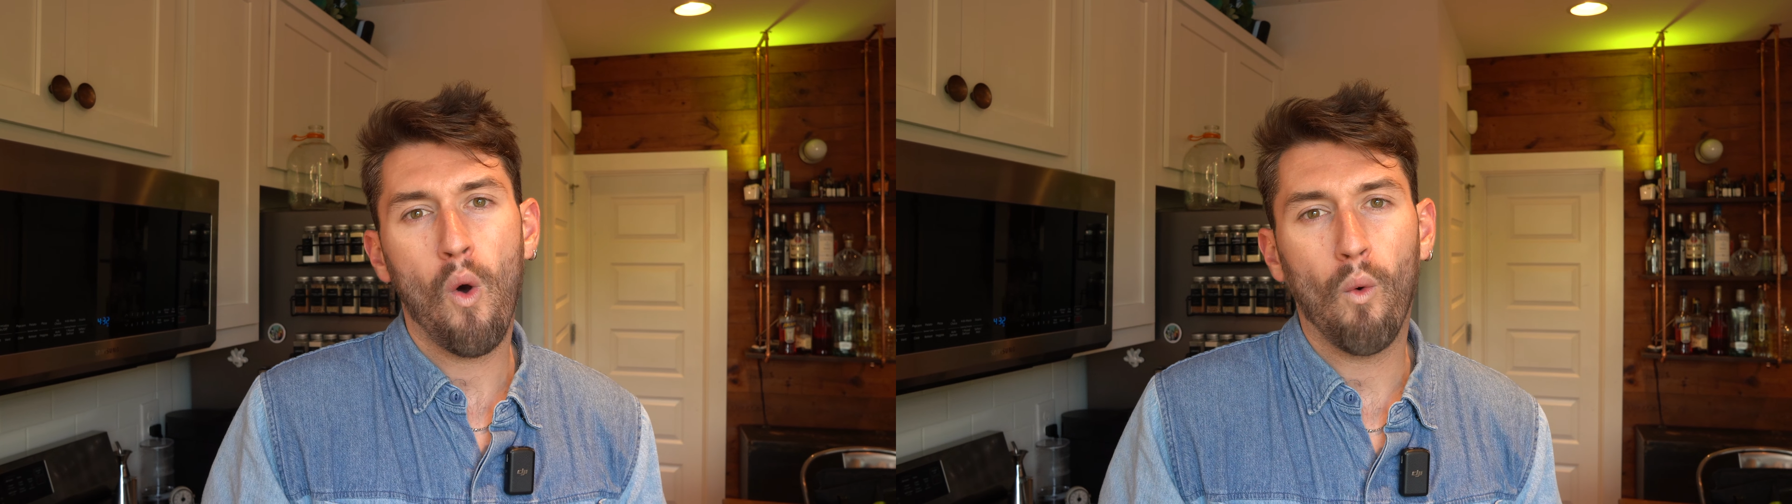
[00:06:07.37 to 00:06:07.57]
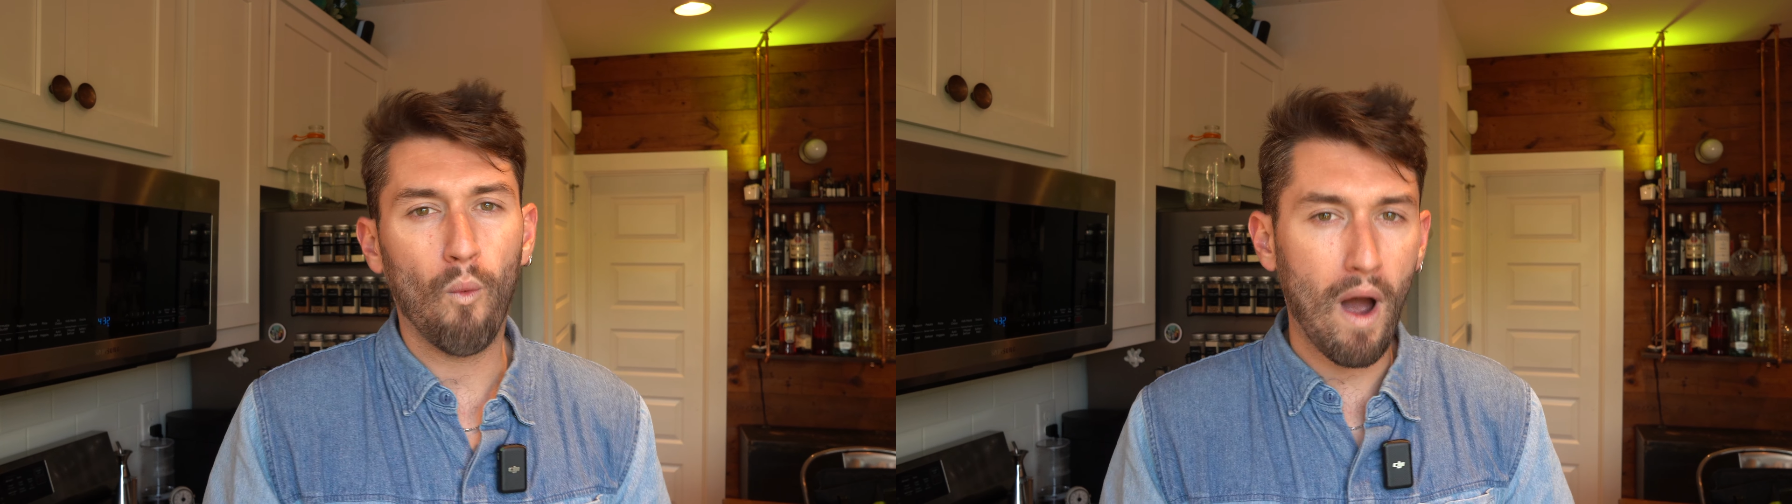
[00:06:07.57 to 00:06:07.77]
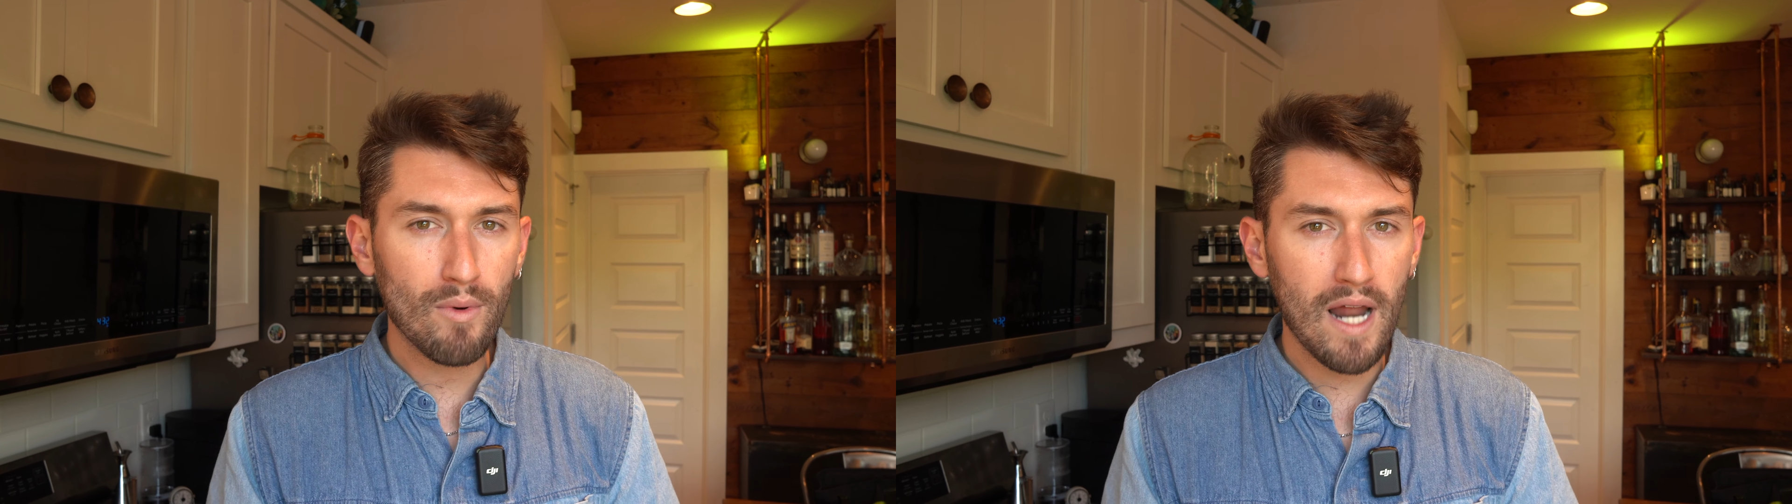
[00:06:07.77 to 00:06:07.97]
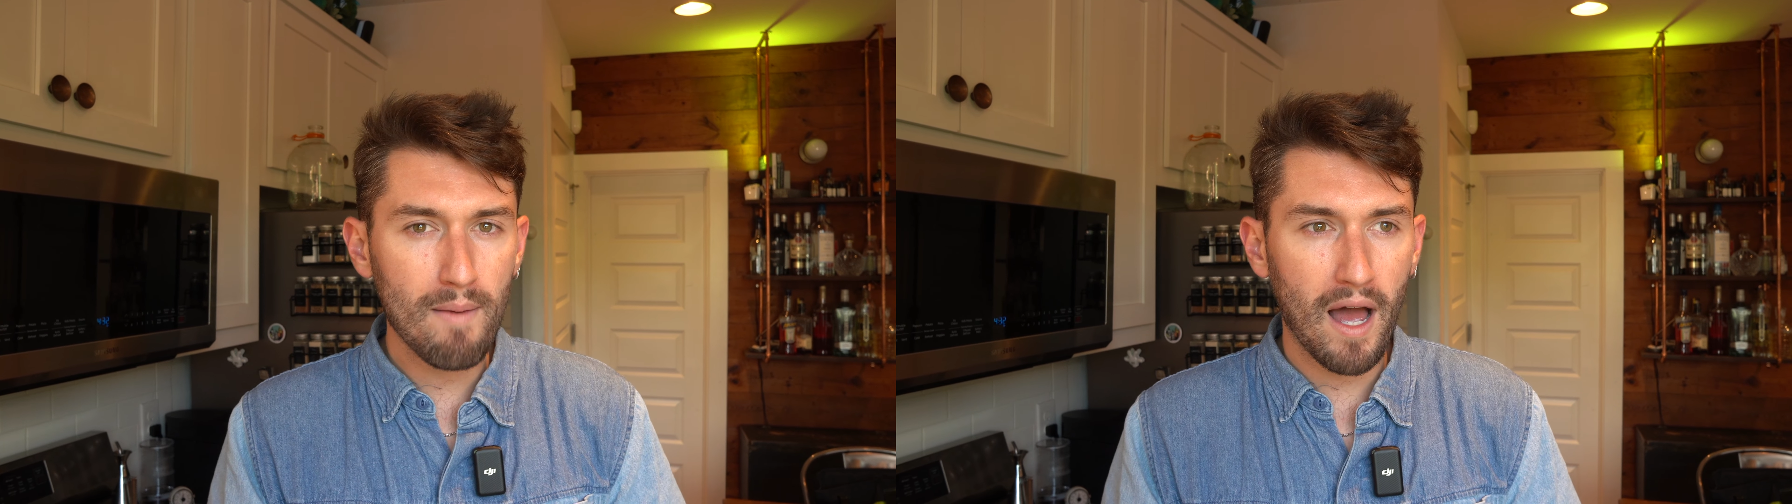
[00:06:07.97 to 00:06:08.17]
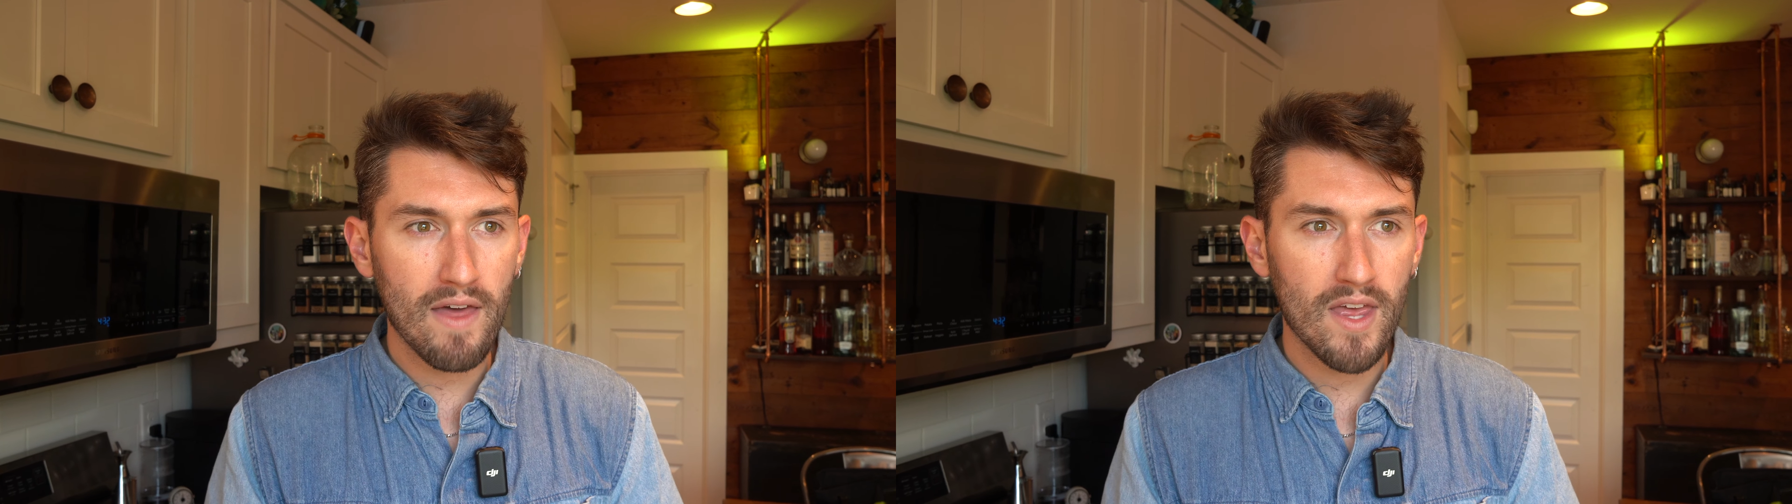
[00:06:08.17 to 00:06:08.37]
why would I
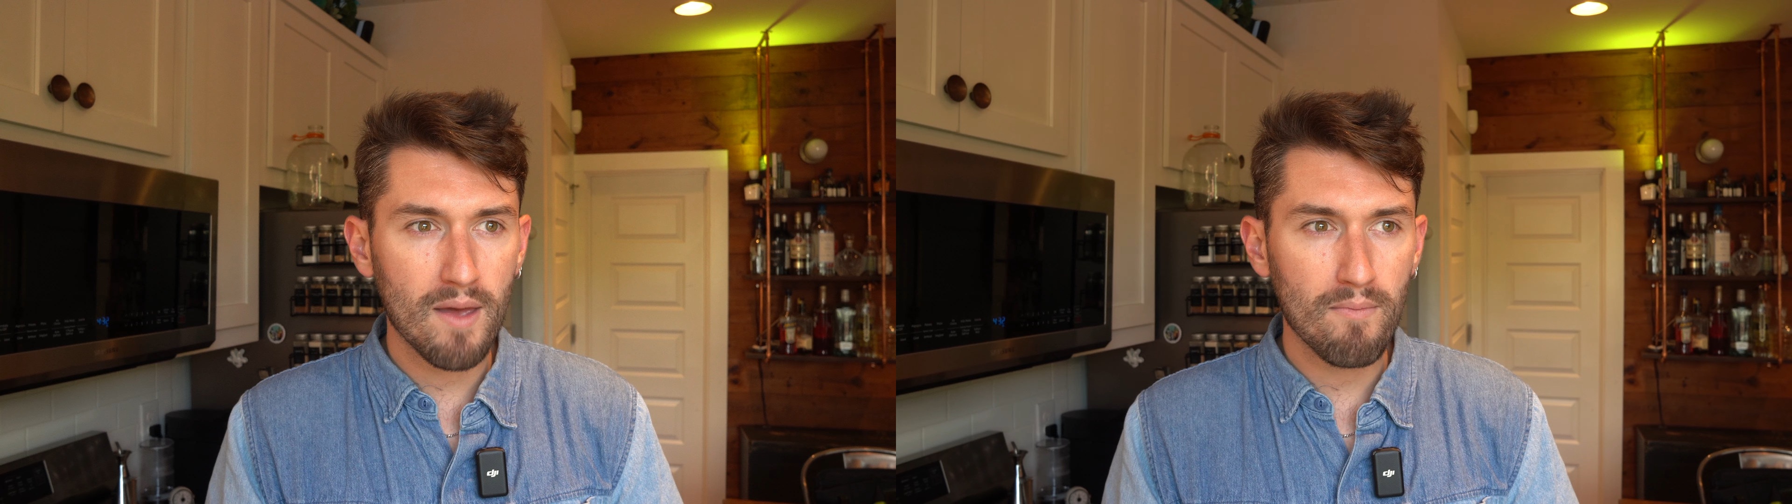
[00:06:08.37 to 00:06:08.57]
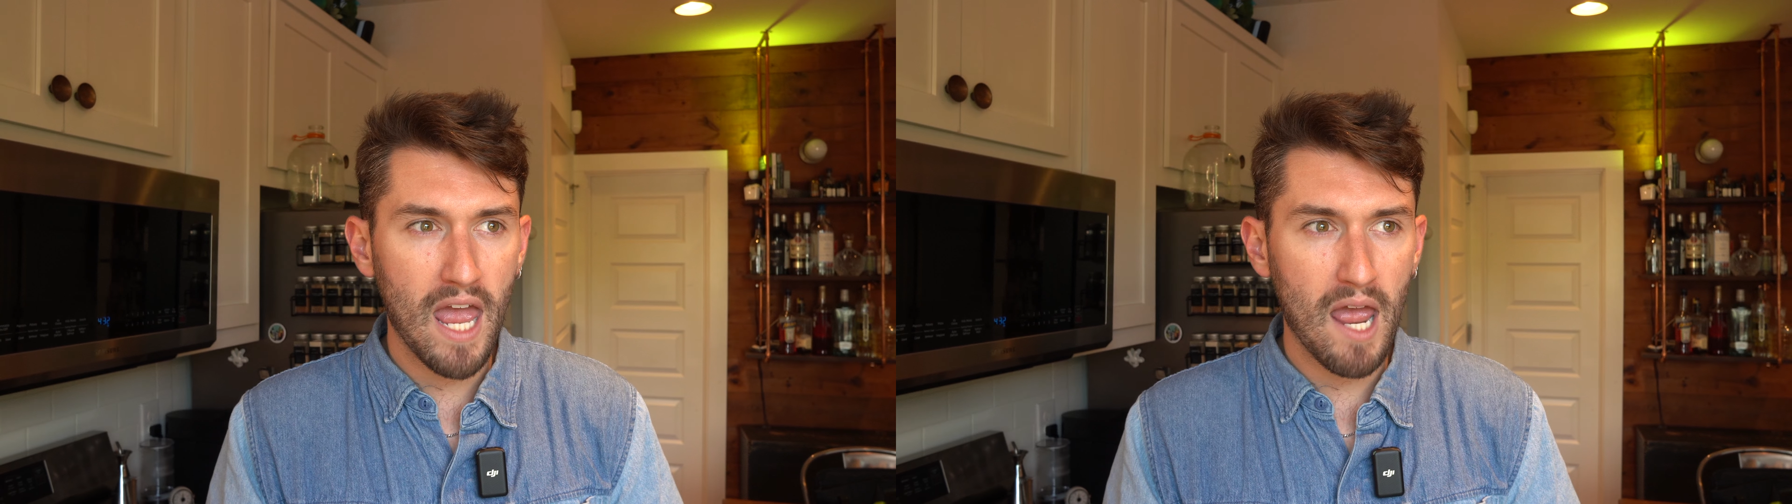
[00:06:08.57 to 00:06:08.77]
buy them?